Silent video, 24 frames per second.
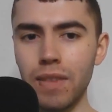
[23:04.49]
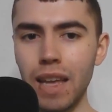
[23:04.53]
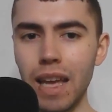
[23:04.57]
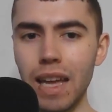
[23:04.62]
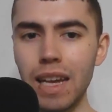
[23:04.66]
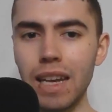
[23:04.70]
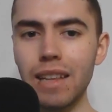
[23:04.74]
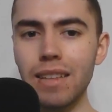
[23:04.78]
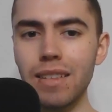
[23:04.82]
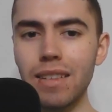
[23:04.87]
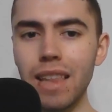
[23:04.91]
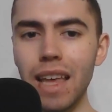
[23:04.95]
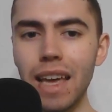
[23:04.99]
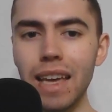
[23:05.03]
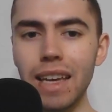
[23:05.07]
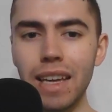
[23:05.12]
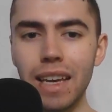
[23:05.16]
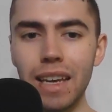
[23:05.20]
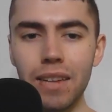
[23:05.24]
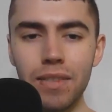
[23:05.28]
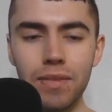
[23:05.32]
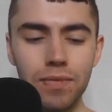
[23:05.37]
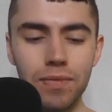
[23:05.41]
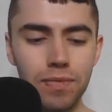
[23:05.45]
It is like
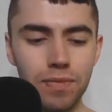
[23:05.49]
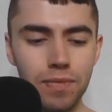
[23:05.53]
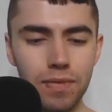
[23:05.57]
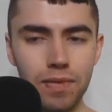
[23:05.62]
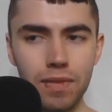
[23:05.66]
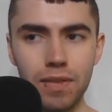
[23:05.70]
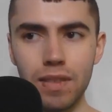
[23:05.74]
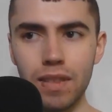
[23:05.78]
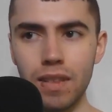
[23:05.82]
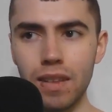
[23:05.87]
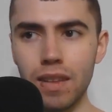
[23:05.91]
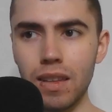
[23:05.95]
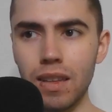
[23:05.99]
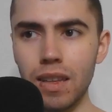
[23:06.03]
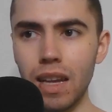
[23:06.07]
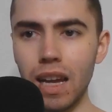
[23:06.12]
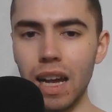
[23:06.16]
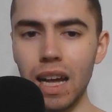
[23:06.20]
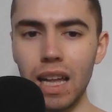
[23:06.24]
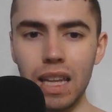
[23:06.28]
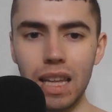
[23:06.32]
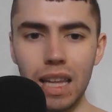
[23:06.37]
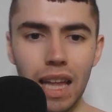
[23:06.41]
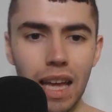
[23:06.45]

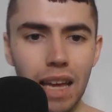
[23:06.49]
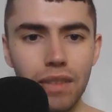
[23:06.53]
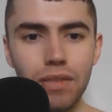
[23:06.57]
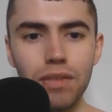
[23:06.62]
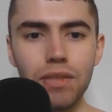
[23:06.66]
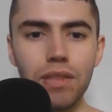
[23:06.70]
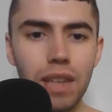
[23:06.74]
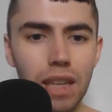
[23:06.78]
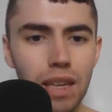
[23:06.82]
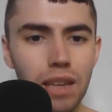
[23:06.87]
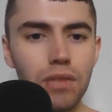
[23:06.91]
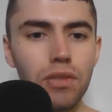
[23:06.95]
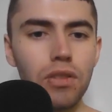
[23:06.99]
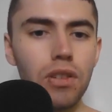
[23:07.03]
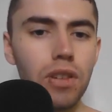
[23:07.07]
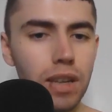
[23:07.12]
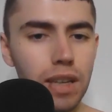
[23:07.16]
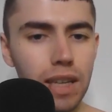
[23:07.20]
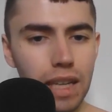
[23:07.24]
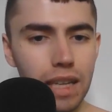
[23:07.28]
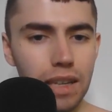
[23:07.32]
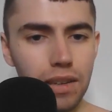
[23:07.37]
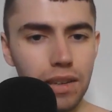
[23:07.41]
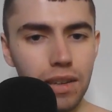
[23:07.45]
a left knee for a
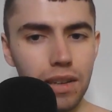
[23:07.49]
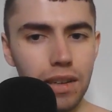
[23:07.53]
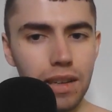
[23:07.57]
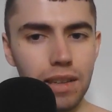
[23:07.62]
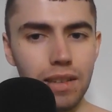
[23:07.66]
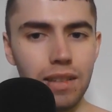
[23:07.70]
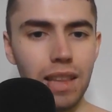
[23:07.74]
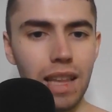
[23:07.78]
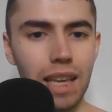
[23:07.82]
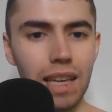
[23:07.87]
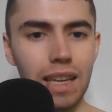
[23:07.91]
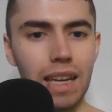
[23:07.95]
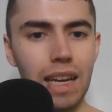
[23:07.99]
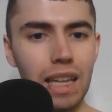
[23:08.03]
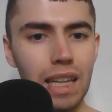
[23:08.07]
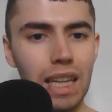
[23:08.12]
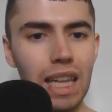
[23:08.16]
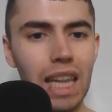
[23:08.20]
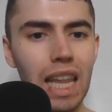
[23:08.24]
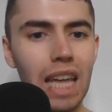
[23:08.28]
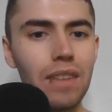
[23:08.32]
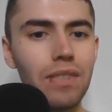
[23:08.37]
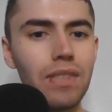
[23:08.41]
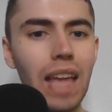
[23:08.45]
kicker is like a
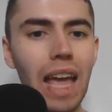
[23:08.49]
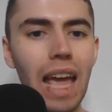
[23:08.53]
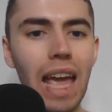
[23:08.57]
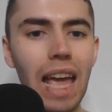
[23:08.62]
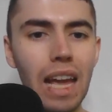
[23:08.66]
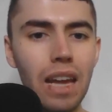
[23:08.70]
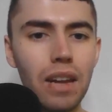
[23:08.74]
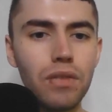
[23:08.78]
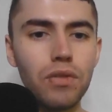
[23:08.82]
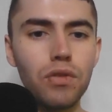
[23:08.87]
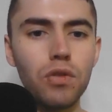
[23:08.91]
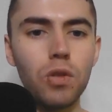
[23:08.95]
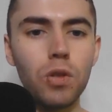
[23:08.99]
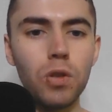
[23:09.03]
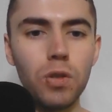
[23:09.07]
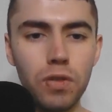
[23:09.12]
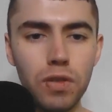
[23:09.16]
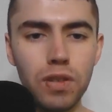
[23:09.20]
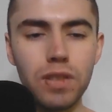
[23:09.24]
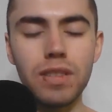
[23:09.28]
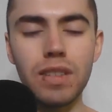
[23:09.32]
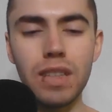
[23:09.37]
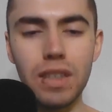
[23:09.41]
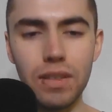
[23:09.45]
left hand for a
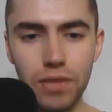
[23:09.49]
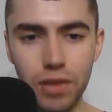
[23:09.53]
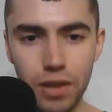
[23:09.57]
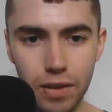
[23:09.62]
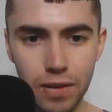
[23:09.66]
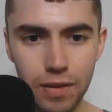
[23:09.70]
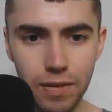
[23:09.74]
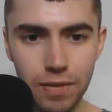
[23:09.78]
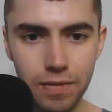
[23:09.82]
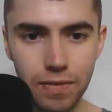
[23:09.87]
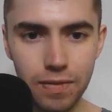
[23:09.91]
receiver.